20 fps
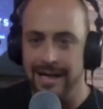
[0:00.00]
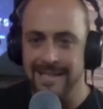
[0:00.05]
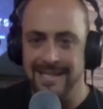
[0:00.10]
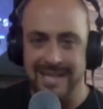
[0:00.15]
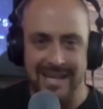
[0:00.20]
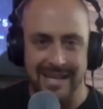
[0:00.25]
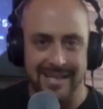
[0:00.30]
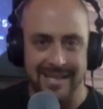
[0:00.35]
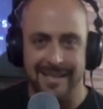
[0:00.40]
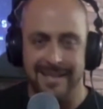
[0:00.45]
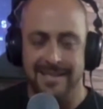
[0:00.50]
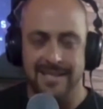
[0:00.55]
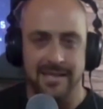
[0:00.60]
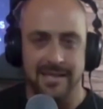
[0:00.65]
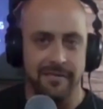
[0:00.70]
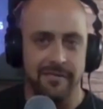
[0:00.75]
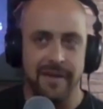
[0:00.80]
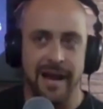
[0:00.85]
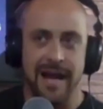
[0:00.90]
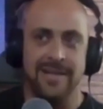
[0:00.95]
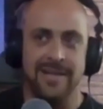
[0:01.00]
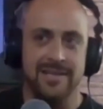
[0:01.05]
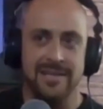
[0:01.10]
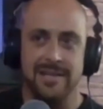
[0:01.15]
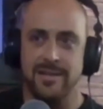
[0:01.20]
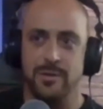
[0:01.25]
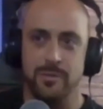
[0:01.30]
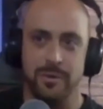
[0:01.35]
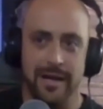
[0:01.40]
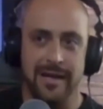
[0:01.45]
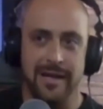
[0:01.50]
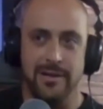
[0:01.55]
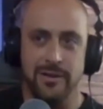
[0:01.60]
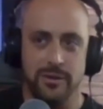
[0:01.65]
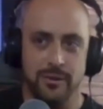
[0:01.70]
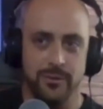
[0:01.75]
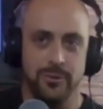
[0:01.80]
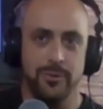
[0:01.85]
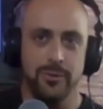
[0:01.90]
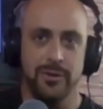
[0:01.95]
Content is the fastest
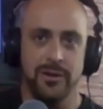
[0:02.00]
way